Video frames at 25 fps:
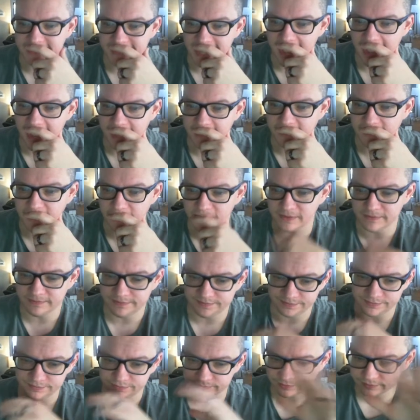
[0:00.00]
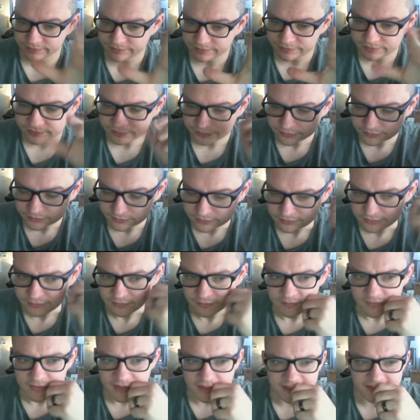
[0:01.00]
tie here.
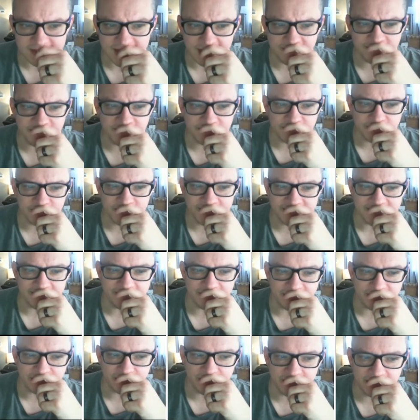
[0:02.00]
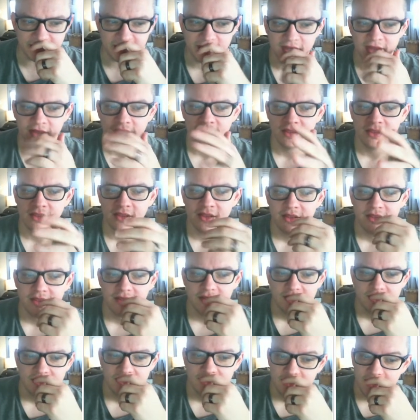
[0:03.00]
7-3, 7-3.
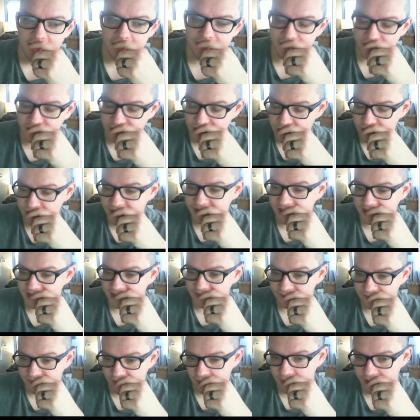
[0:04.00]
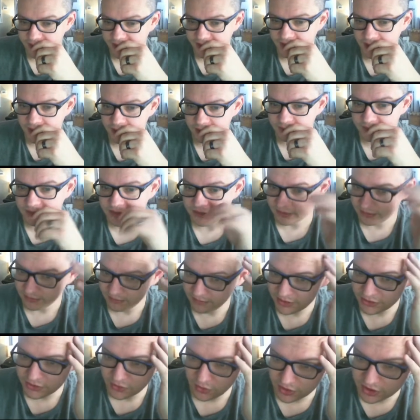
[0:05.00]
And then 2 6-4 teams.
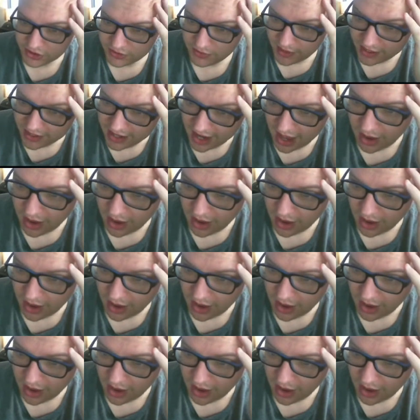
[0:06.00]
Miss Orange Man,